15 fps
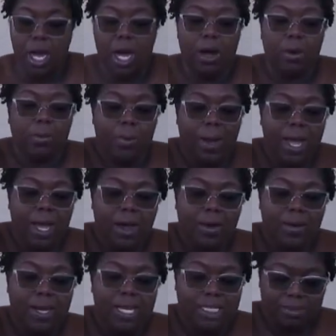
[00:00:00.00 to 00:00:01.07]

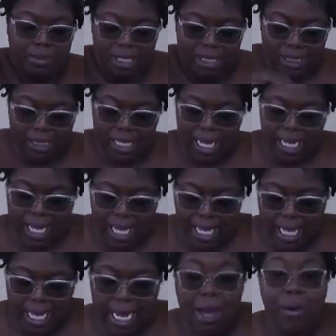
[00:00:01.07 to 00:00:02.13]
around as much as I
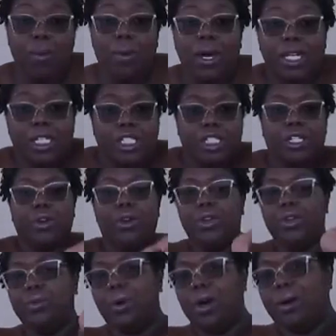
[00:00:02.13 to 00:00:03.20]
can. I want to show
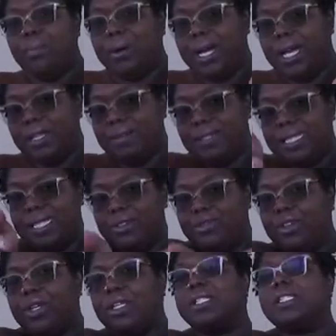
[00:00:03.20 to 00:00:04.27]
you all, but let me see if
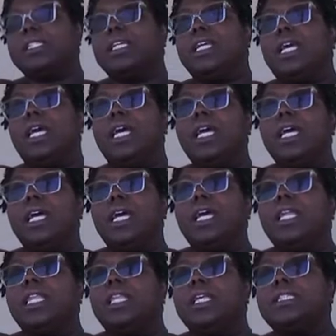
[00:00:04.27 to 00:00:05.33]
you can see it.
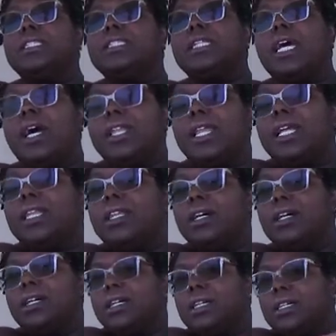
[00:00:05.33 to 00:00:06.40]
This is how they
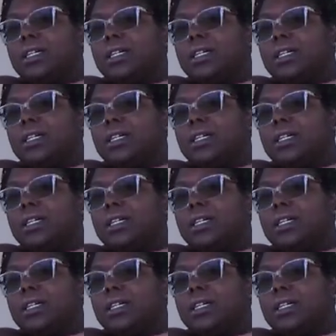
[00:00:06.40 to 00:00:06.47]
look.